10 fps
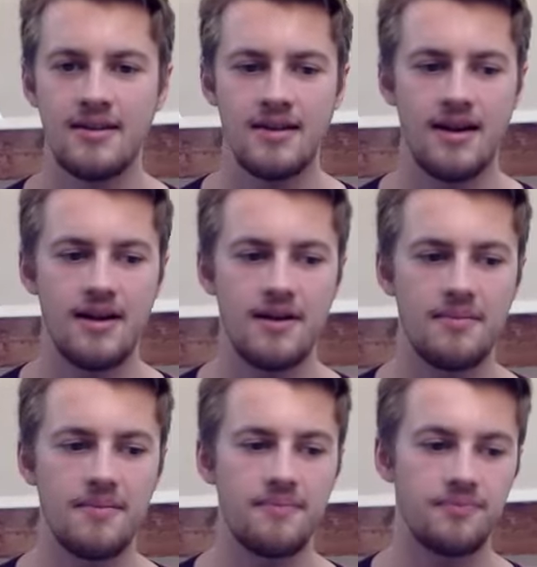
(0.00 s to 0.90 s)

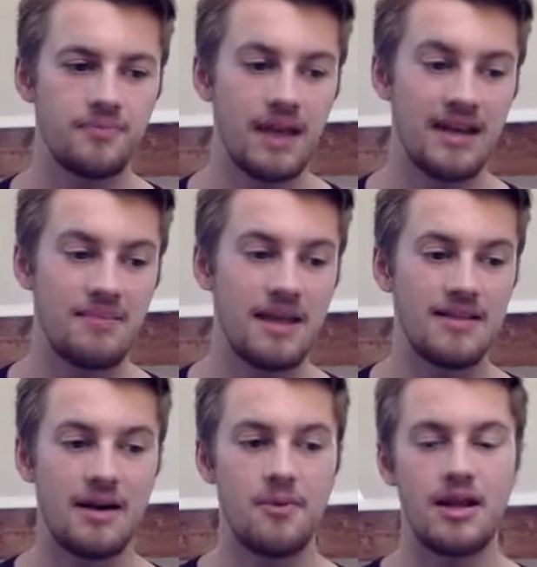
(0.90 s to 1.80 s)
And it
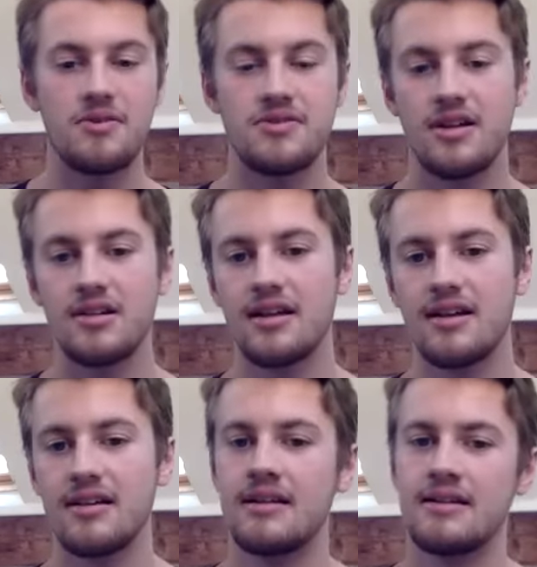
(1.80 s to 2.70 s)
meant that when I was
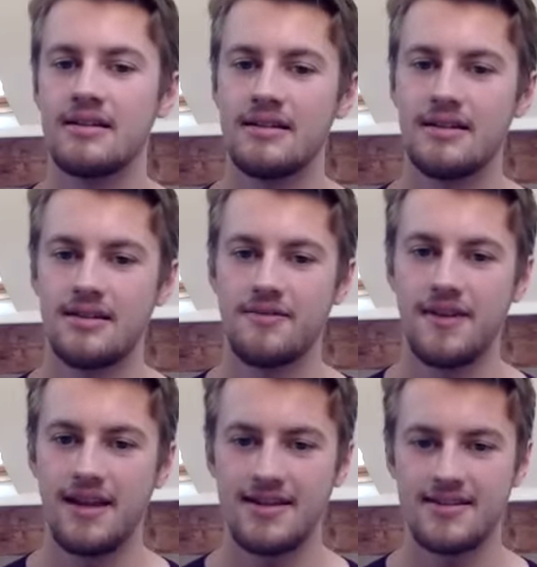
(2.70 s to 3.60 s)
younger, the
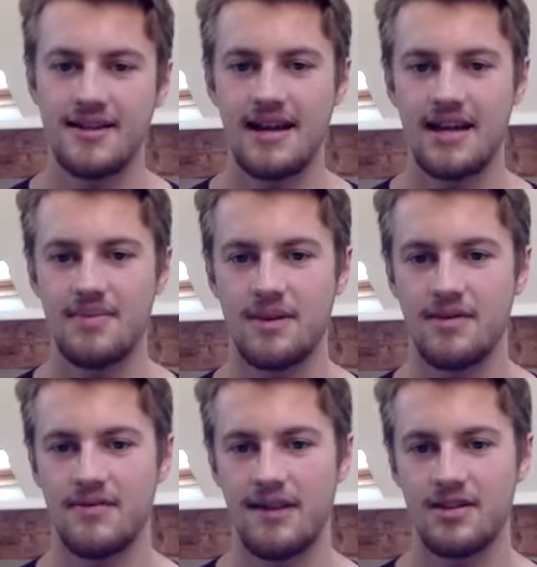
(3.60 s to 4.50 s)
feelings that I had
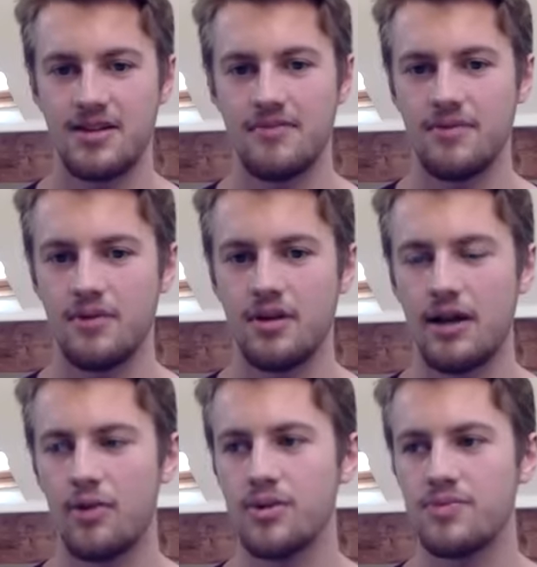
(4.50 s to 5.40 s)
about feeling shameful, I
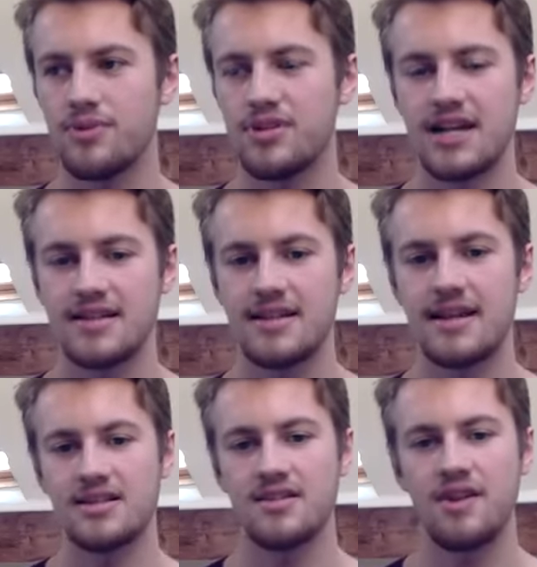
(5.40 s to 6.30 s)
always projected that
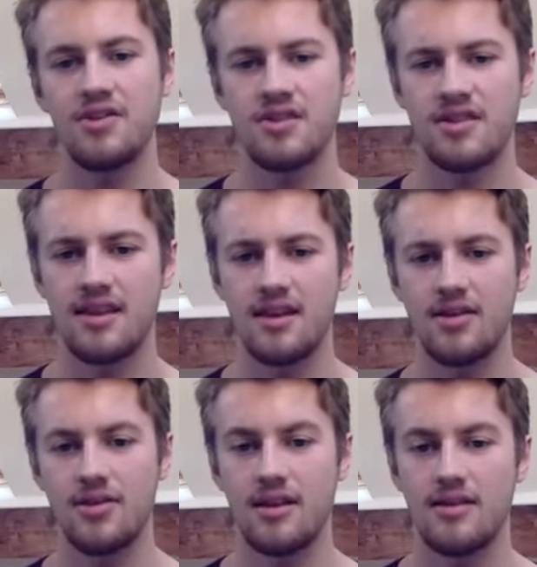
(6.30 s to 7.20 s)
into the future
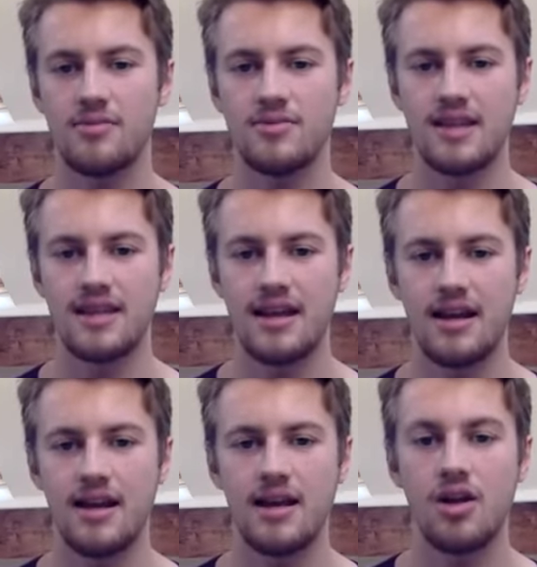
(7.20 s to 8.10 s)
and was thinking
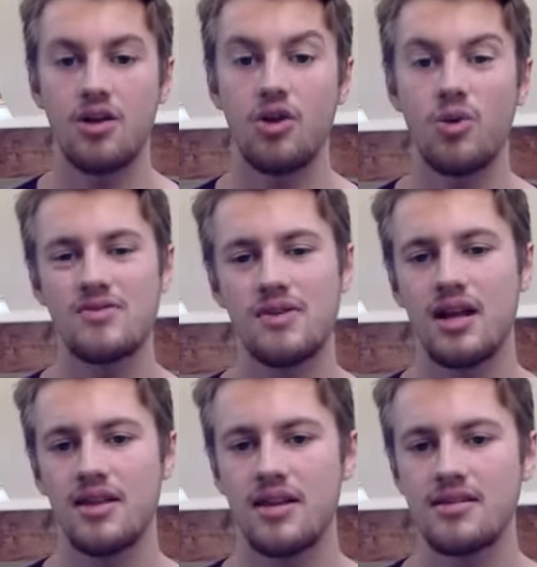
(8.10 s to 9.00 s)
like, I'll always feel
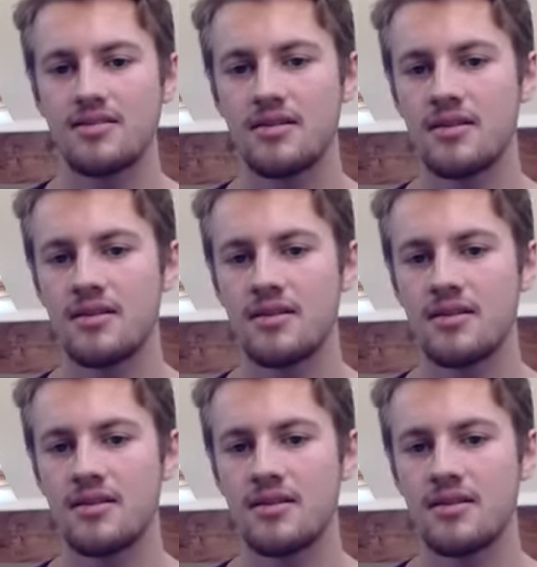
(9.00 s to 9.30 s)
like this.